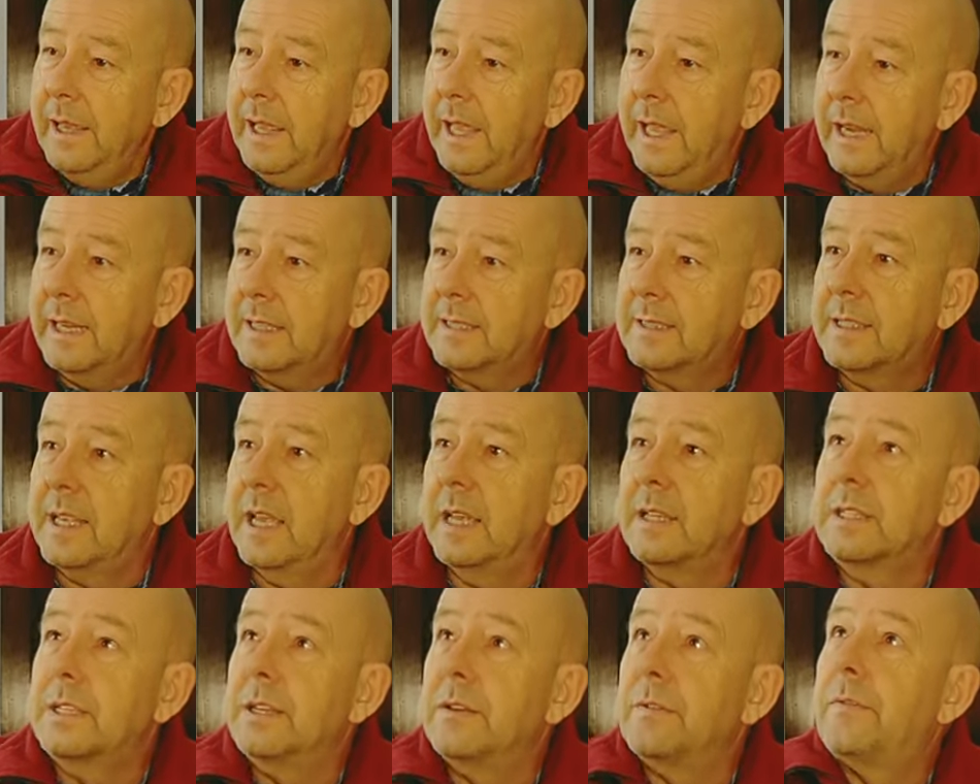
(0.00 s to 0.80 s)

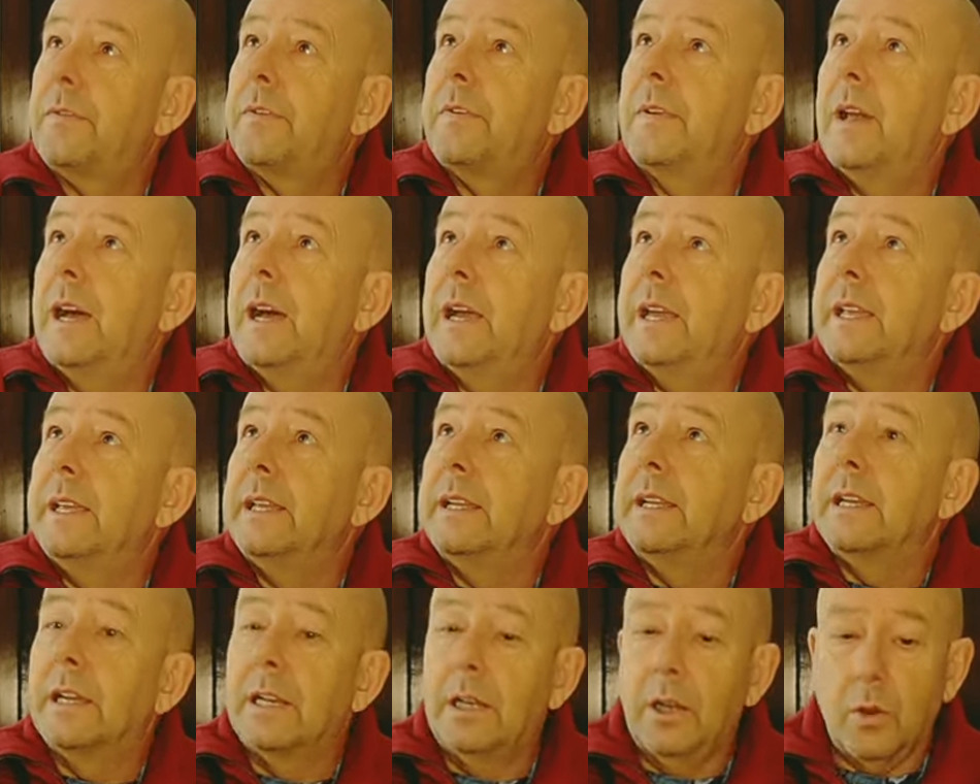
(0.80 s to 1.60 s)
excessive
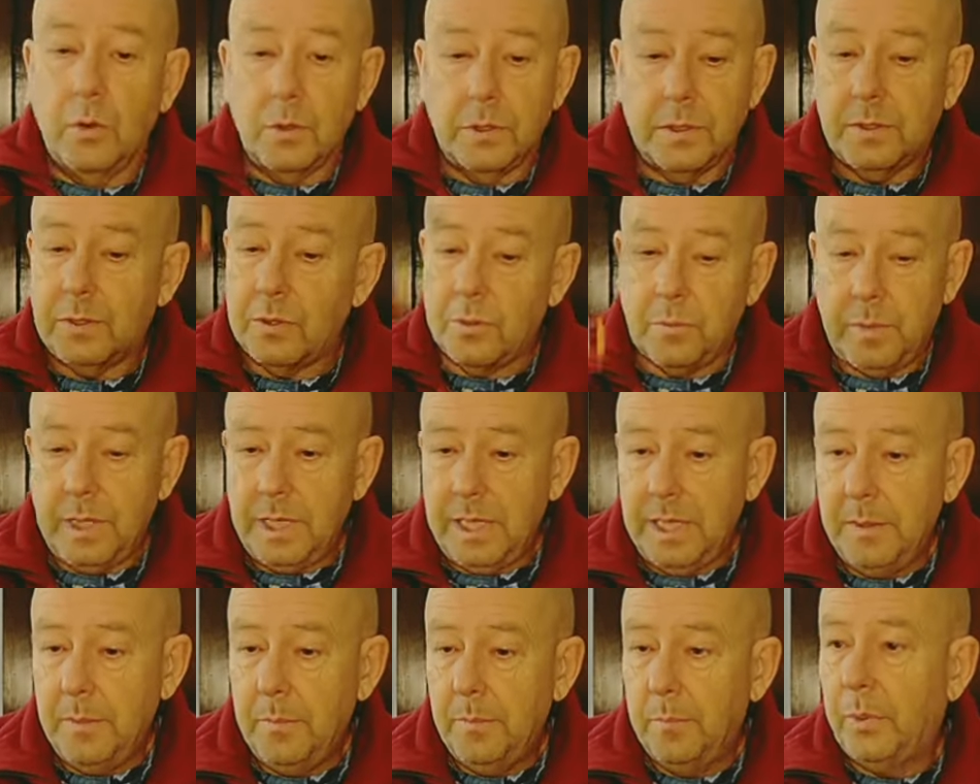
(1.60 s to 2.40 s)
flying close to
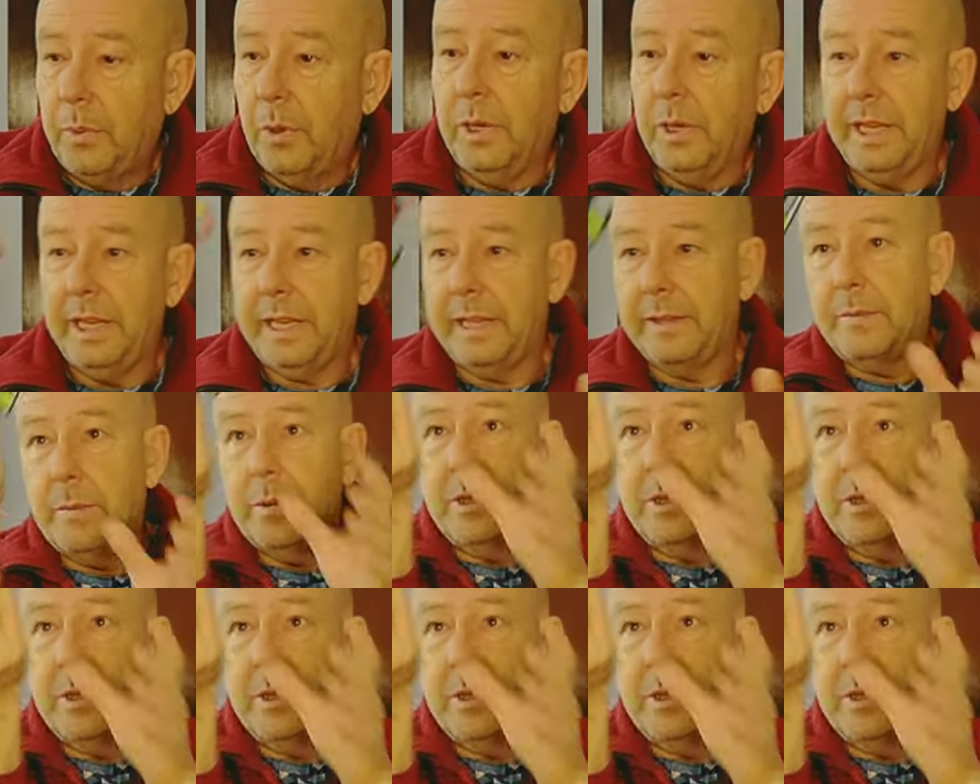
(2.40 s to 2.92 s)
me, pulling